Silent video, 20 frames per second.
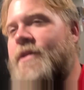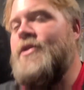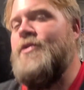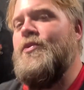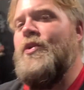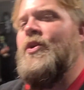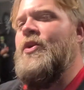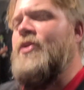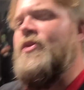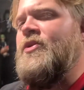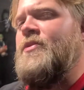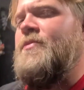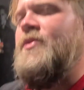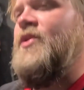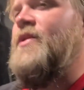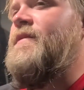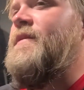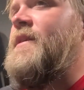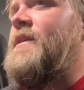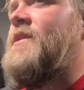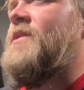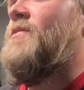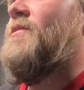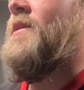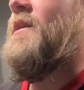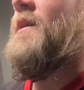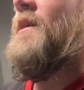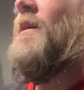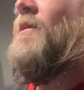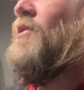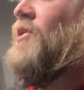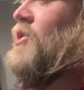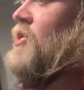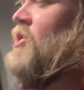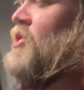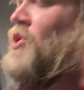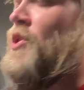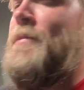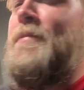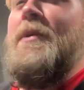is one of those movies where I was
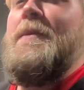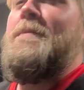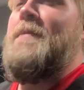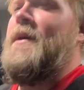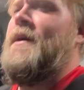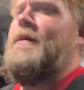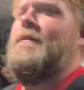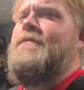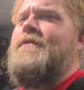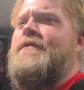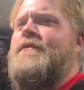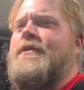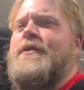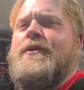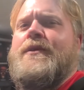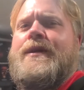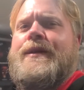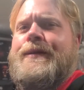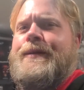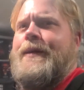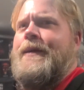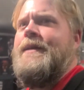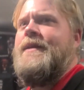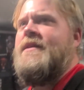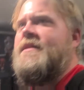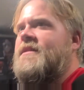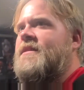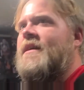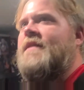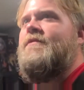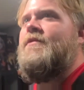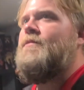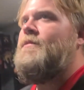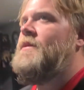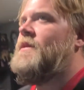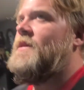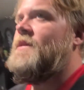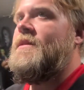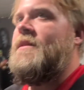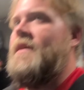super pumped for it in '97
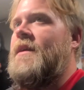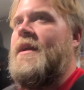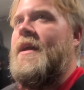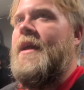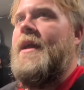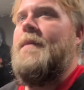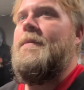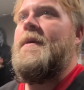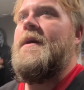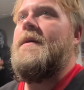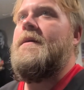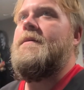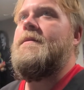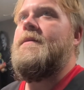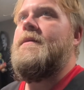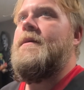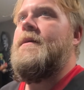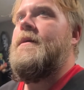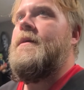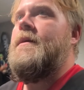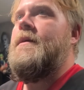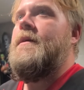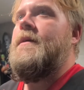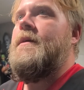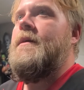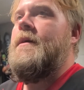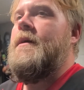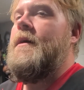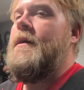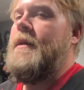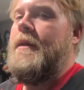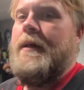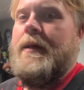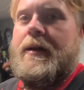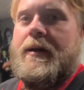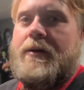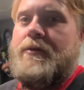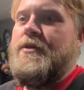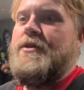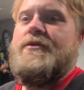when this thing came out, and then
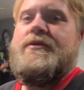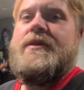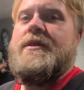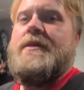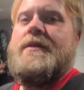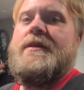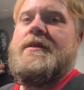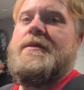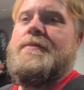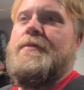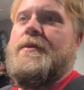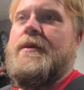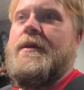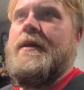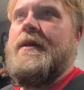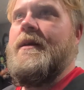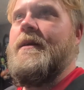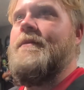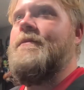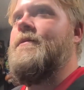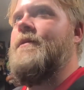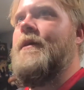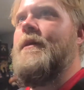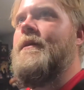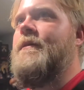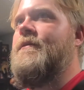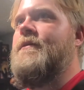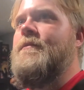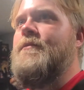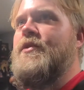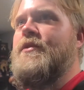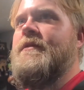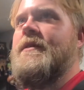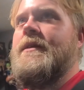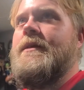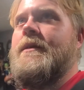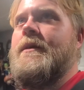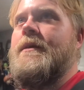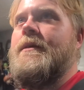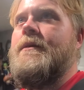I was really disappointed after I left the movie
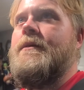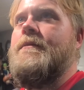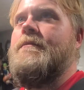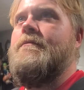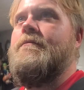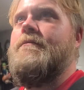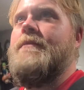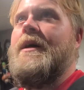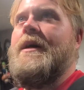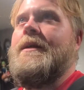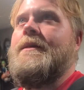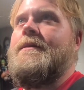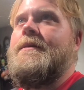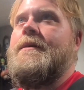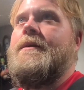theater. But